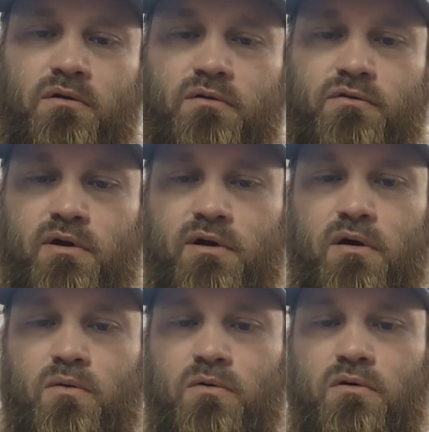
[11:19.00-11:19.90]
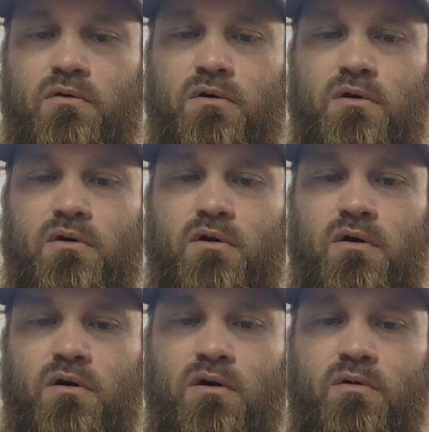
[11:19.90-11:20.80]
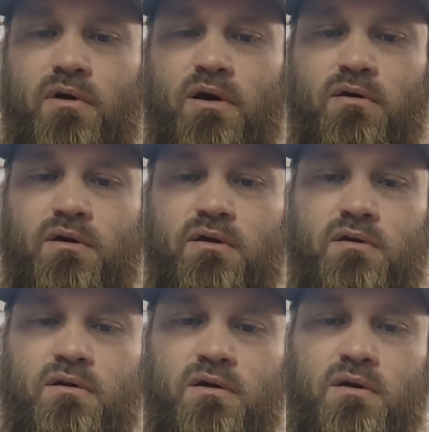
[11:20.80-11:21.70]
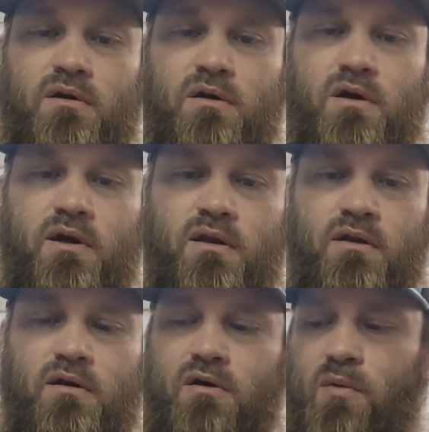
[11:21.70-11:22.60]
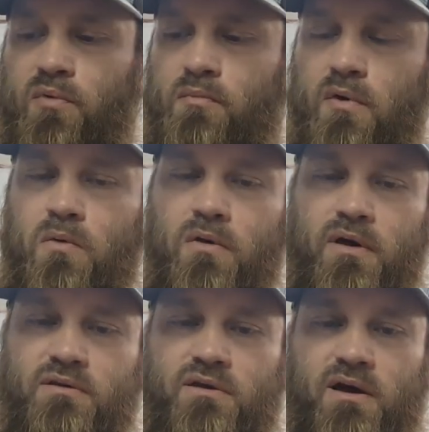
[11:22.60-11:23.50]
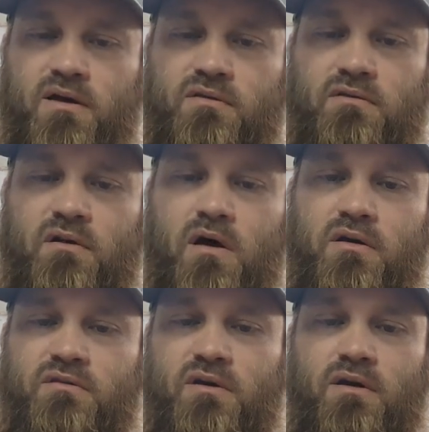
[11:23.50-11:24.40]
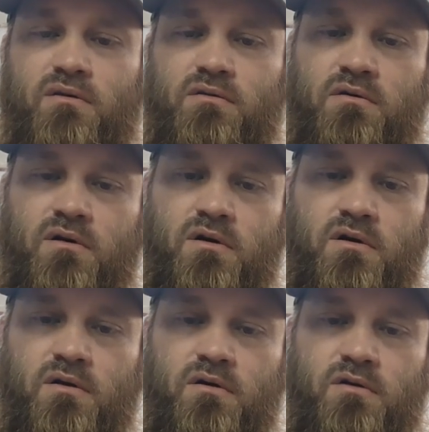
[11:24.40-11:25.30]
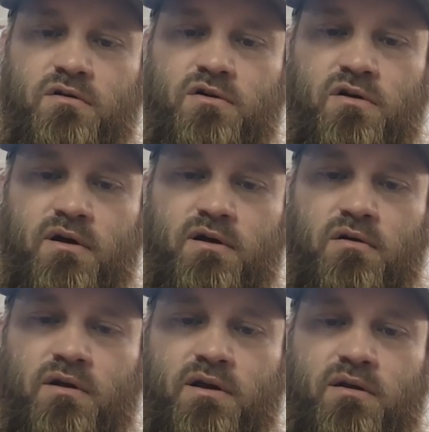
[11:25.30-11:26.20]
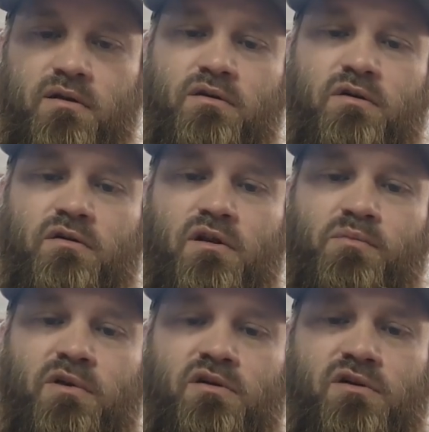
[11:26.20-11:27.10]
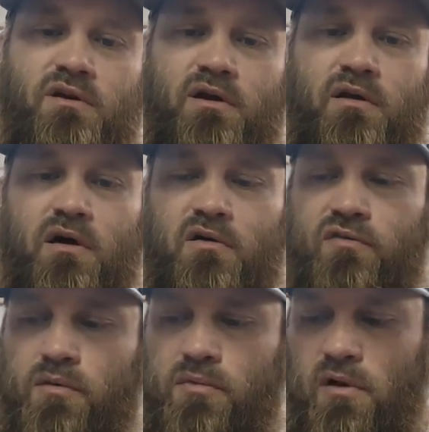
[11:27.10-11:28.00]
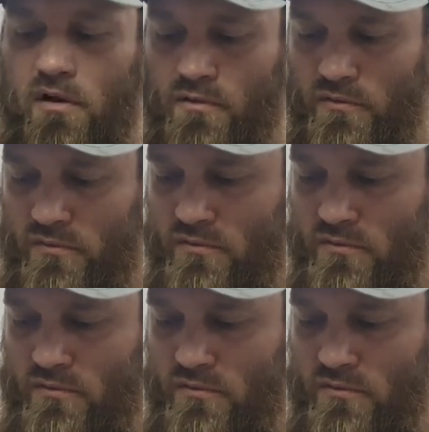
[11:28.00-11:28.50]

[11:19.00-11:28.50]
thread holder around it, and then a couple more, and that locks that chenille in, and just clip that chenille off up close